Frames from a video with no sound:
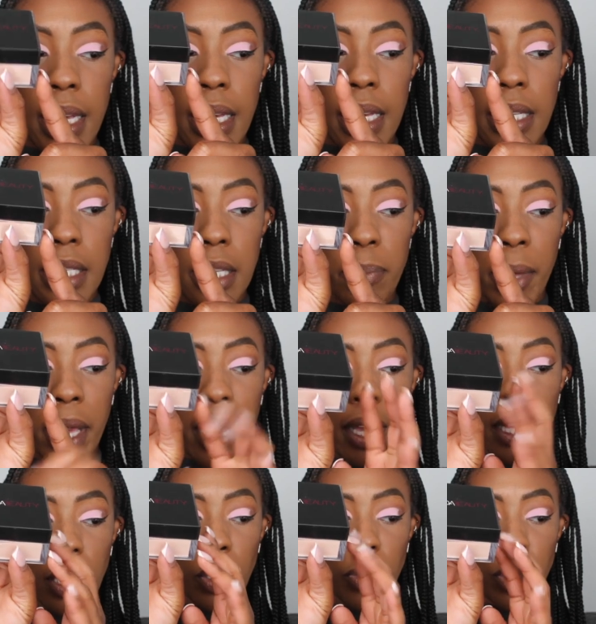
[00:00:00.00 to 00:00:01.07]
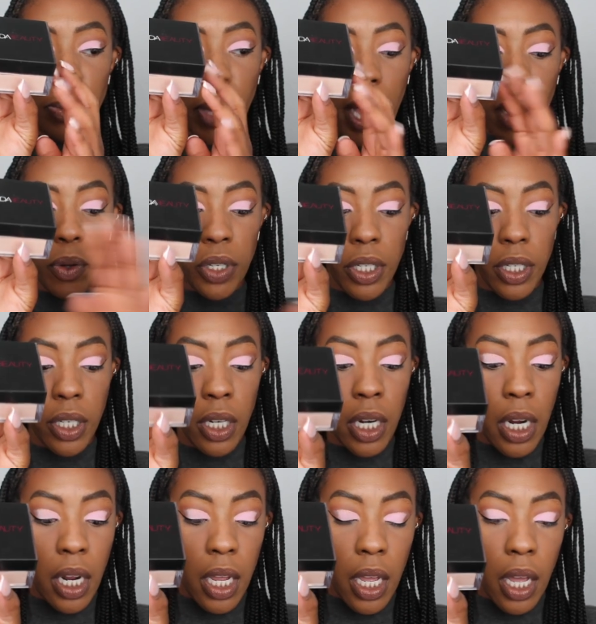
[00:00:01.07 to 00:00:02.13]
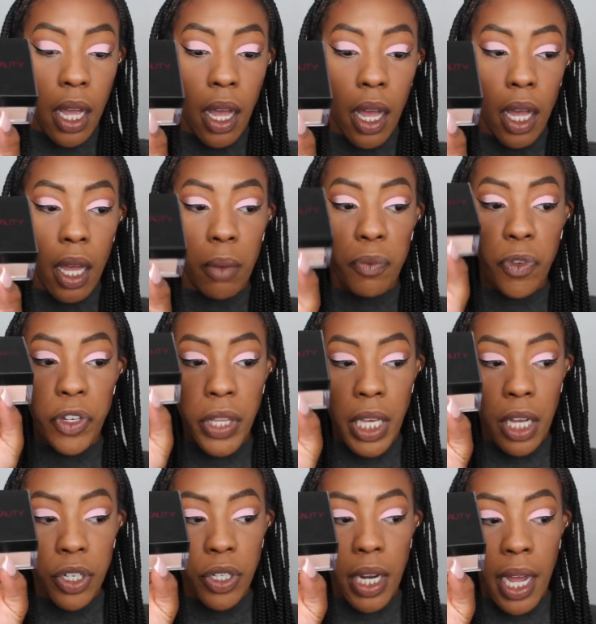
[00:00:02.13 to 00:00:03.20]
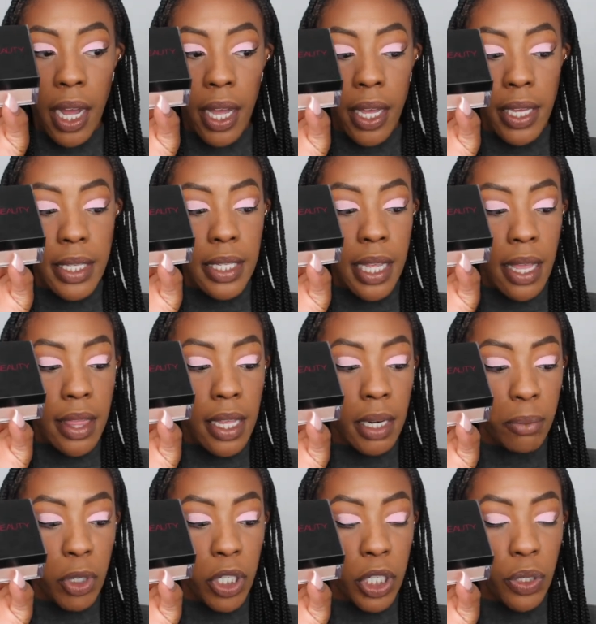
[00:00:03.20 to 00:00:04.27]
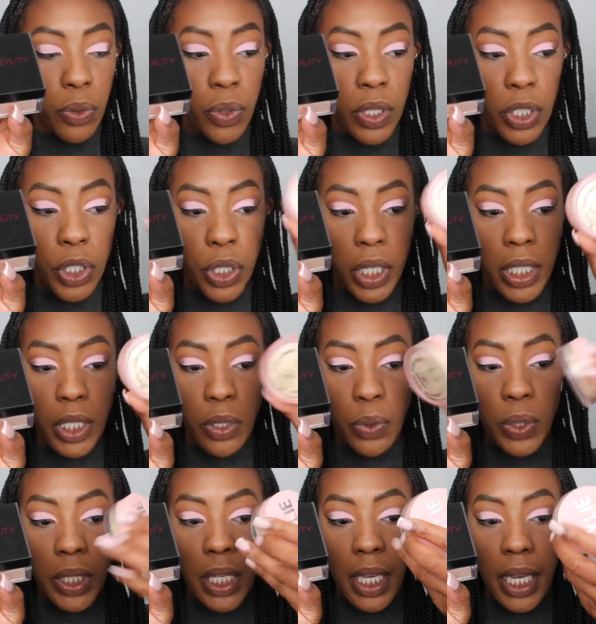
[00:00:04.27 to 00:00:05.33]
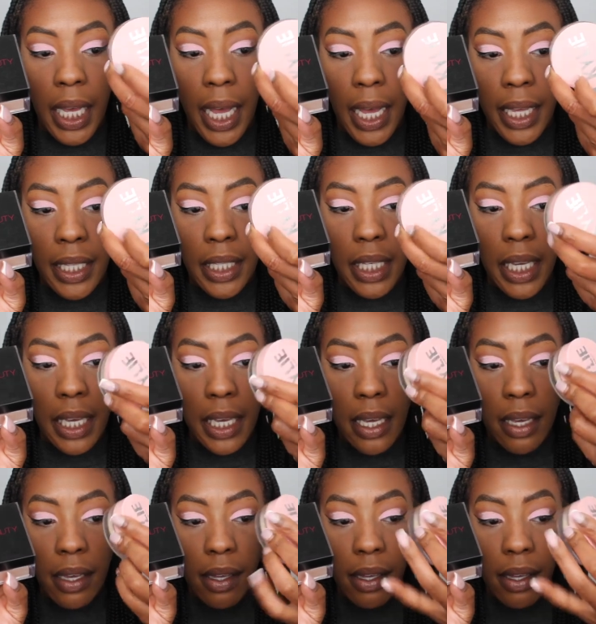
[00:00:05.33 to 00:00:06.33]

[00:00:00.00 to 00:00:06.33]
Easy Bake Loose Powder for the under eyes. And then I'm going to use the translucent Kylie.